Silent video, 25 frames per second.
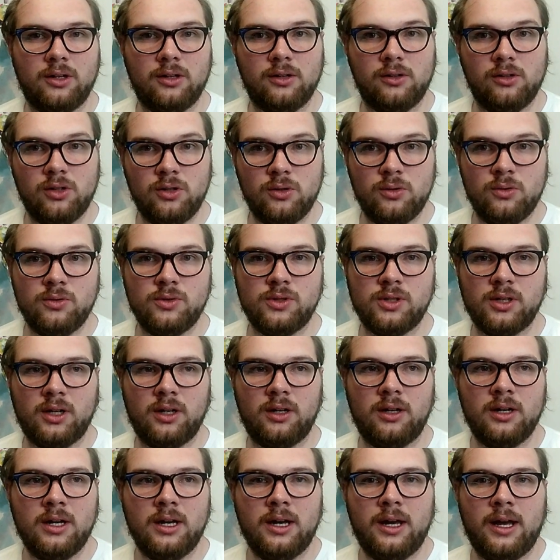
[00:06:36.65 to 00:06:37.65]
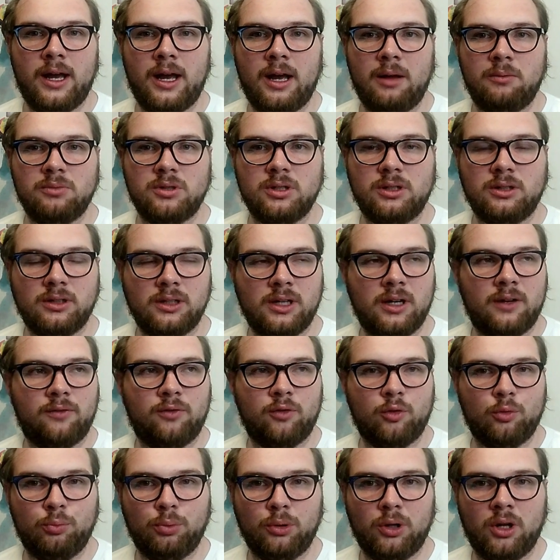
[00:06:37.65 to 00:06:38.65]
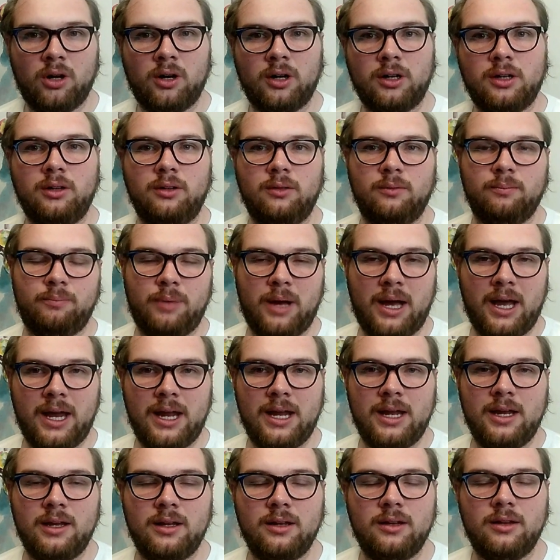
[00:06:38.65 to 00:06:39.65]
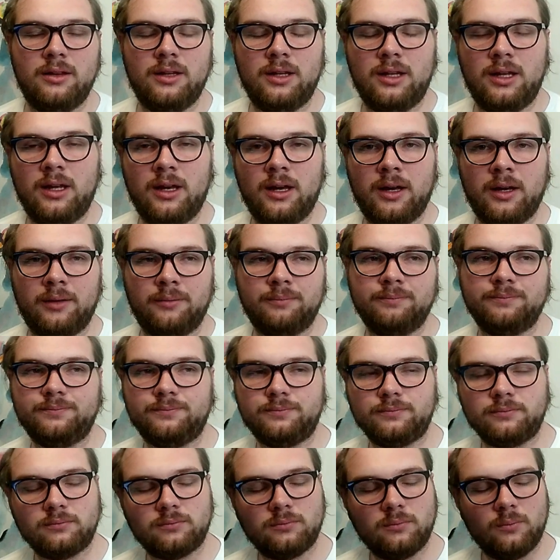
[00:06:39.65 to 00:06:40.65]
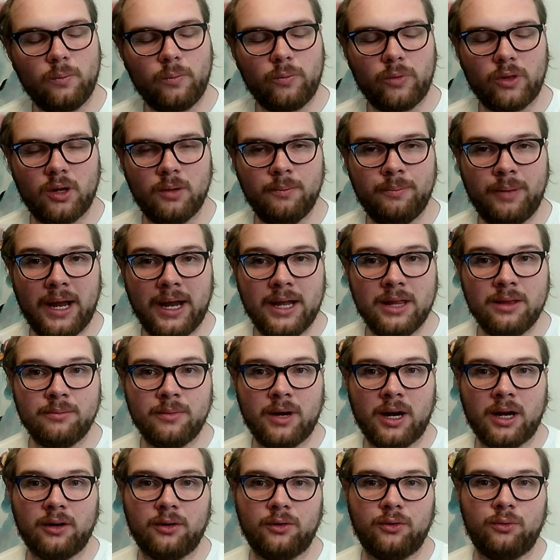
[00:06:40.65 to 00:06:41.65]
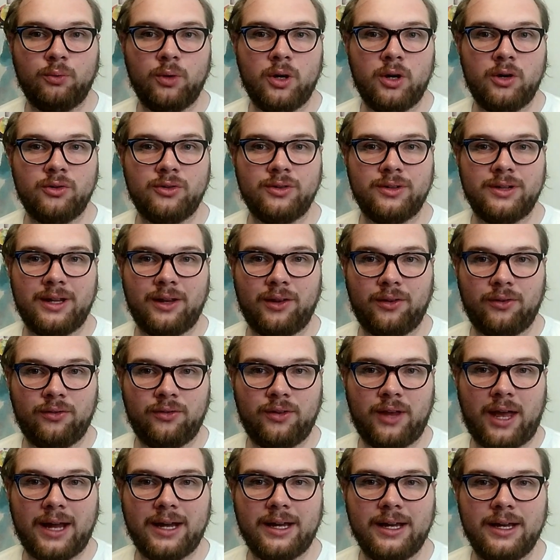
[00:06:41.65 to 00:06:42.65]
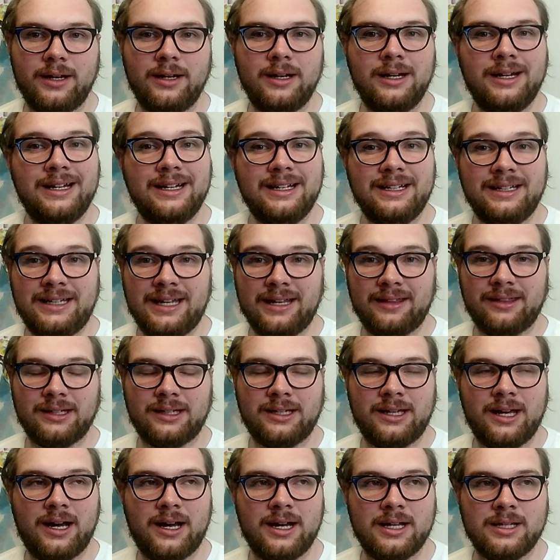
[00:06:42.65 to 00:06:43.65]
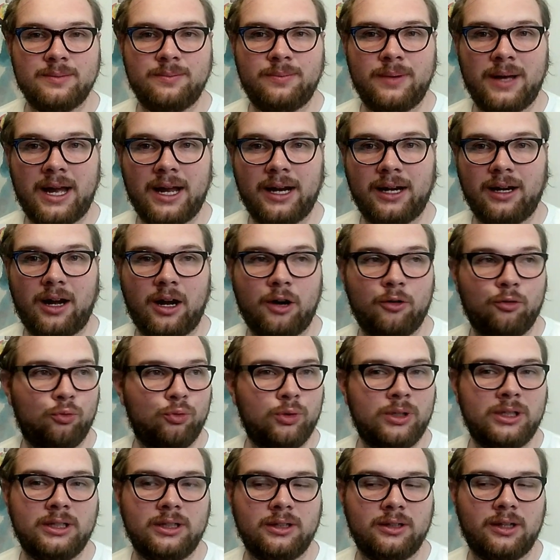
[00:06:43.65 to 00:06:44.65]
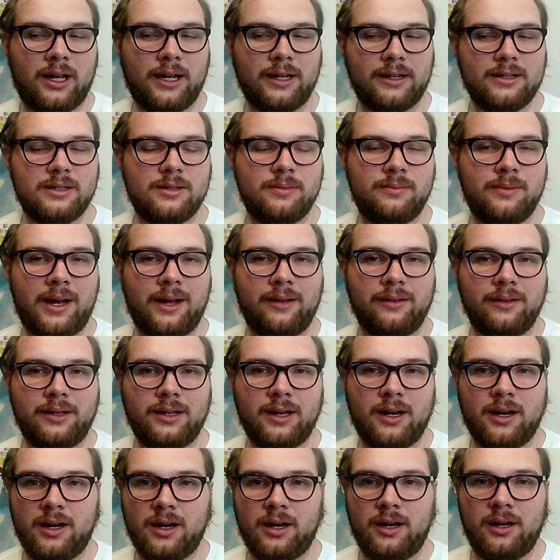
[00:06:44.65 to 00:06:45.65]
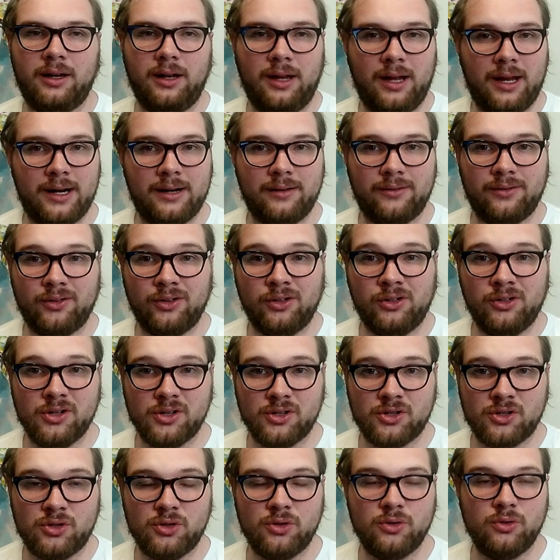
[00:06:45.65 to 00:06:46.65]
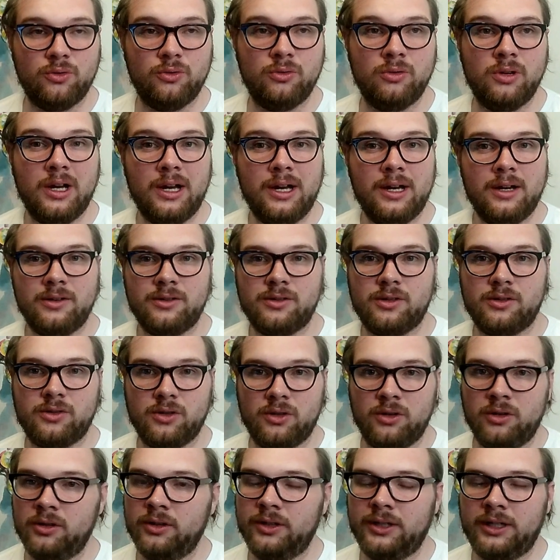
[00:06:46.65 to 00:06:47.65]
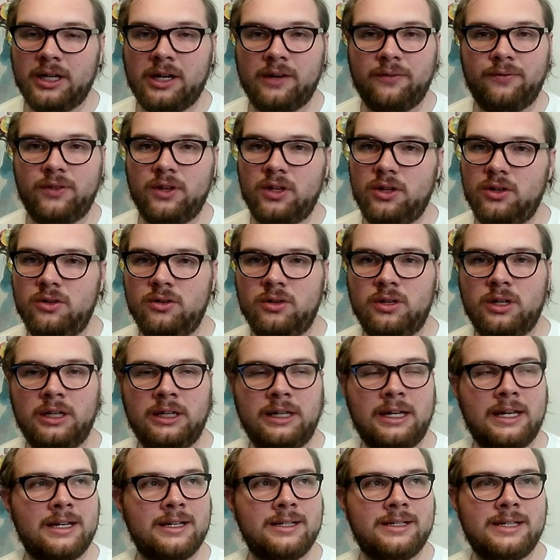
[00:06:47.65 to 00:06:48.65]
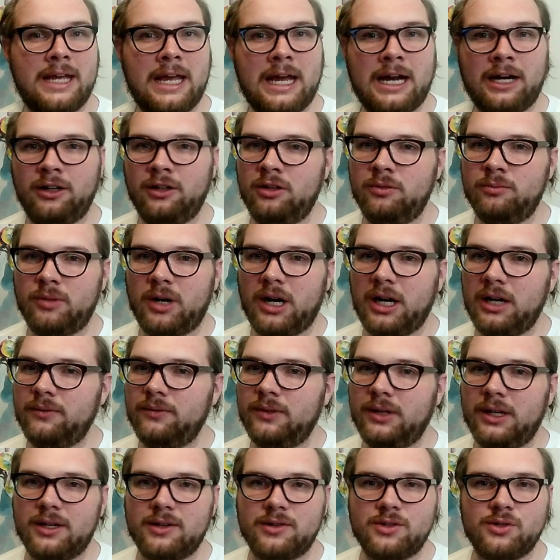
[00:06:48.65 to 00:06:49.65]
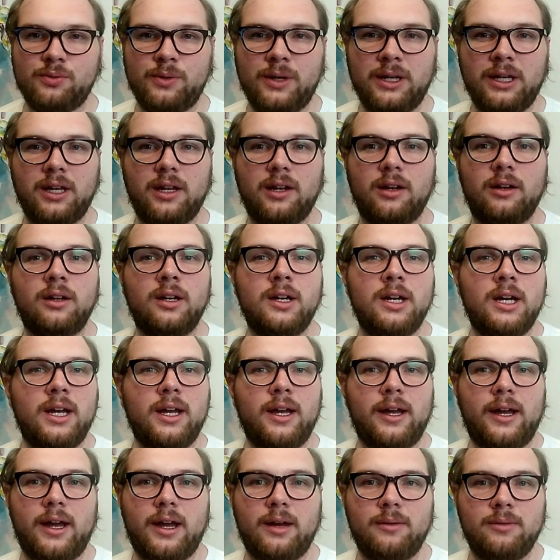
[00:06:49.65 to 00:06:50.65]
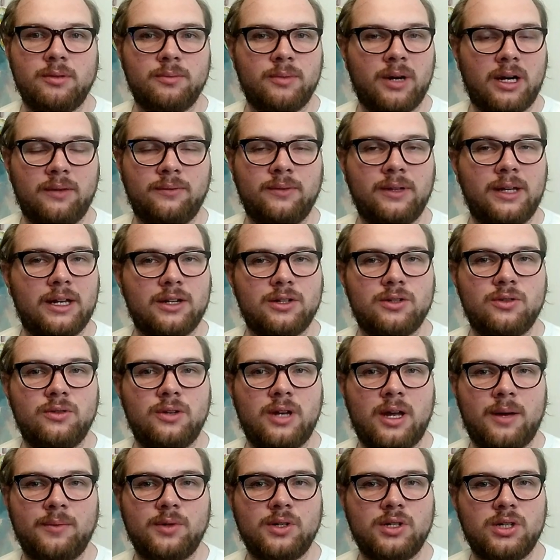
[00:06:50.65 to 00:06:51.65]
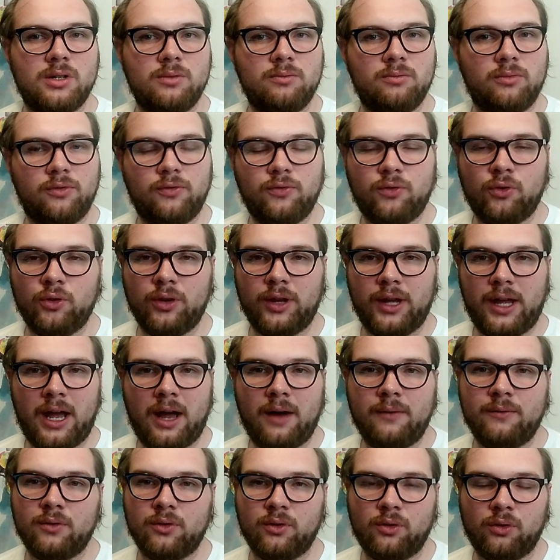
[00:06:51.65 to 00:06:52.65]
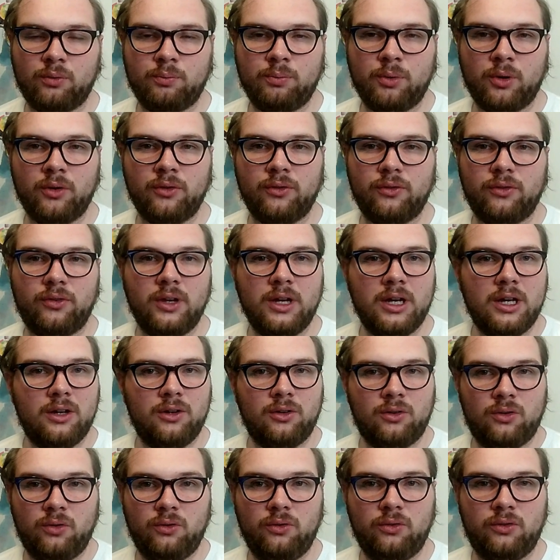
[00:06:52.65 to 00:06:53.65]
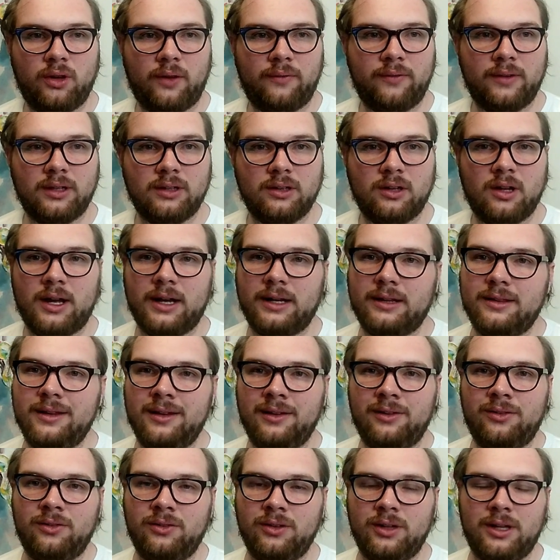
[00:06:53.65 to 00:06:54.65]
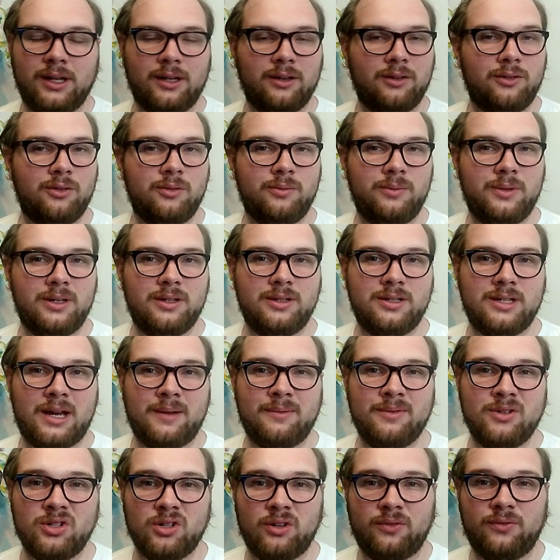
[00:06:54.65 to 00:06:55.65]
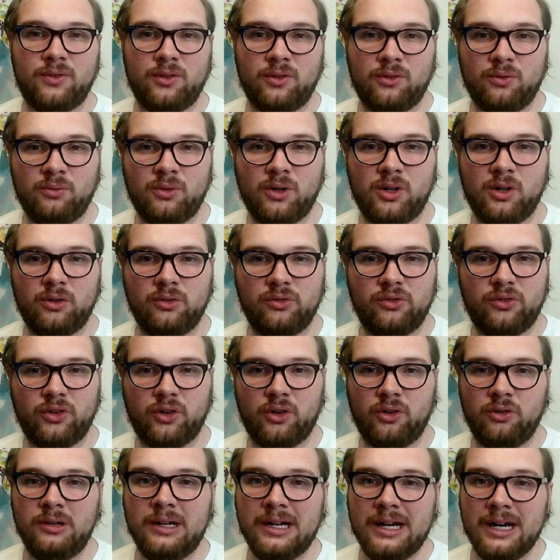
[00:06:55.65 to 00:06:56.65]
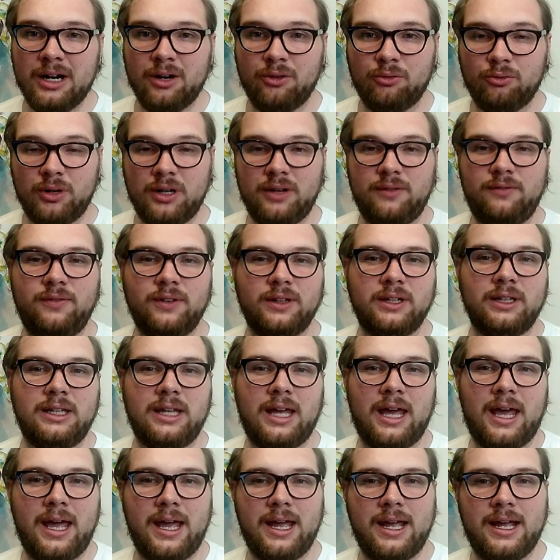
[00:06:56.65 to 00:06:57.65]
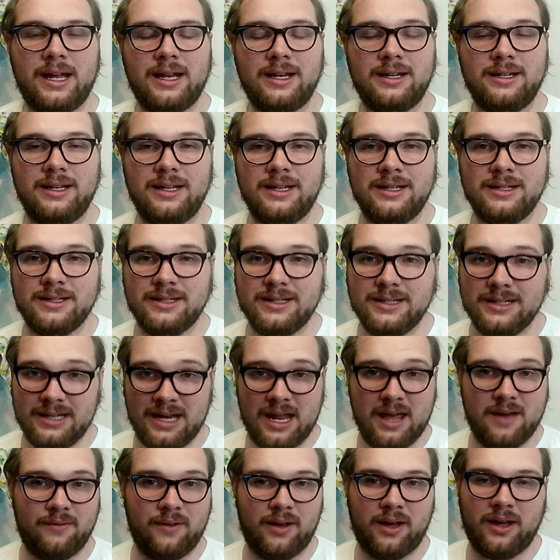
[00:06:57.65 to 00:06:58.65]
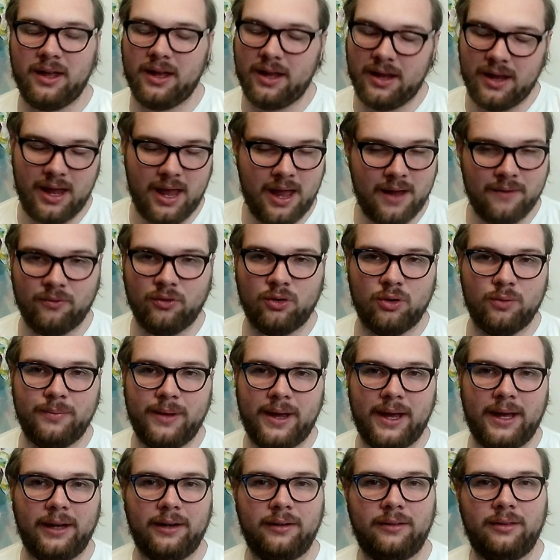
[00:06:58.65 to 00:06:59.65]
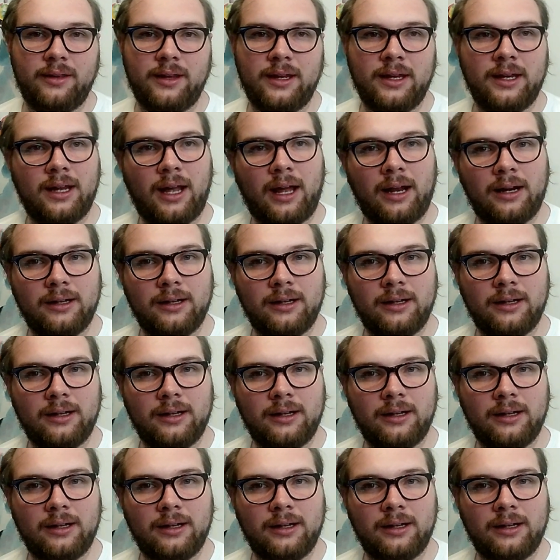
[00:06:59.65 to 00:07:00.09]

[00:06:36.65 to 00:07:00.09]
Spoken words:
You can use it to glare for a block. You can pay the mana as well to then sack it, get the cards back. I really like this about the card, and it's only cost 2. So it's early enough that you can get it down, and you might even get a swing in. And you might even get 2 damage in before they have a response to something like this, and get a little bit of damage off it as well. So refilling your hand is never, ever a bad thing.